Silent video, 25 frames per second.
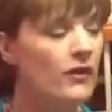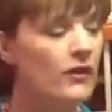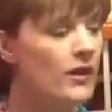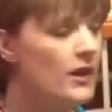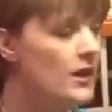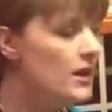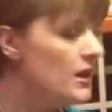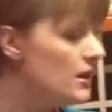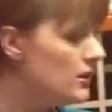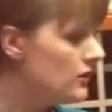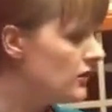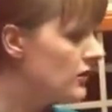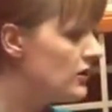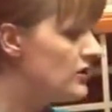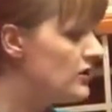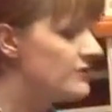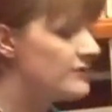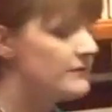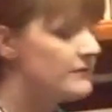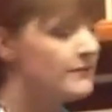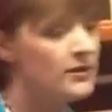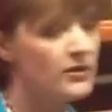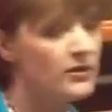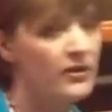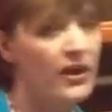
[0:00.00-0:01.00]
You can use
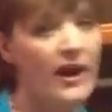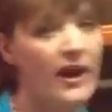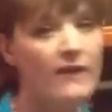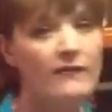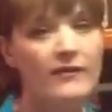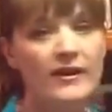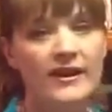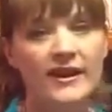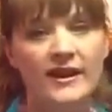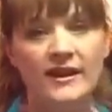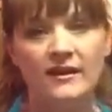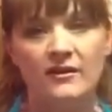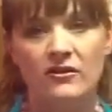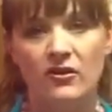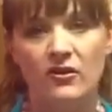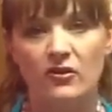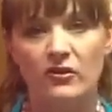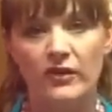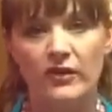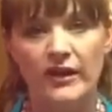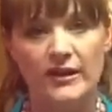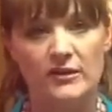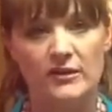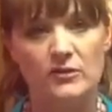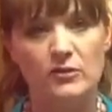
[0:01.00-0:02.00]
them in your oven. They're
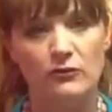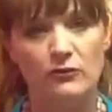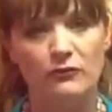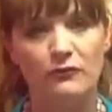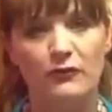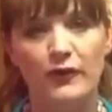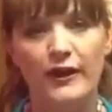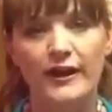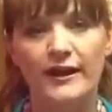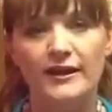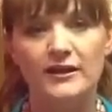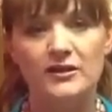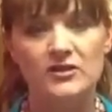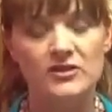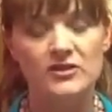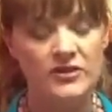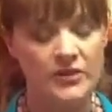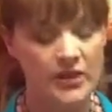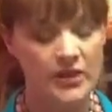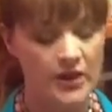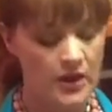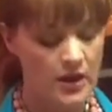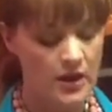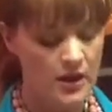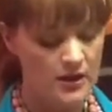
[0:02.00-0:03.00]
great in your
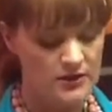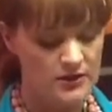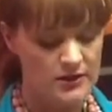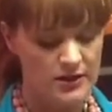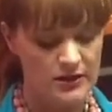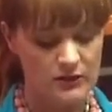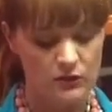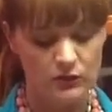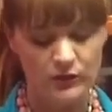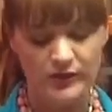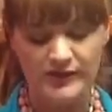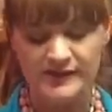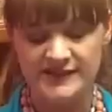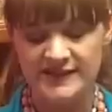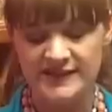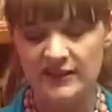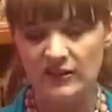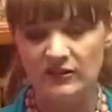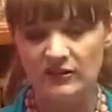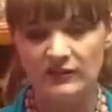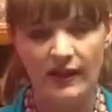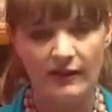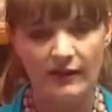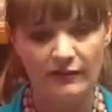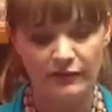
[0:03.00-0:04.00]
fridge to
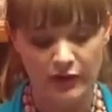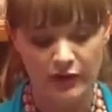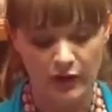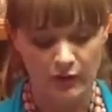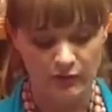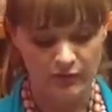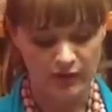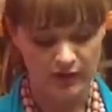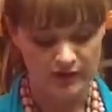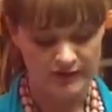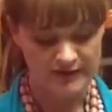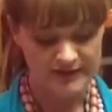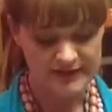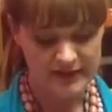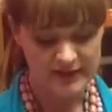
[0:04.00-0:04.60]
reseal leftovers.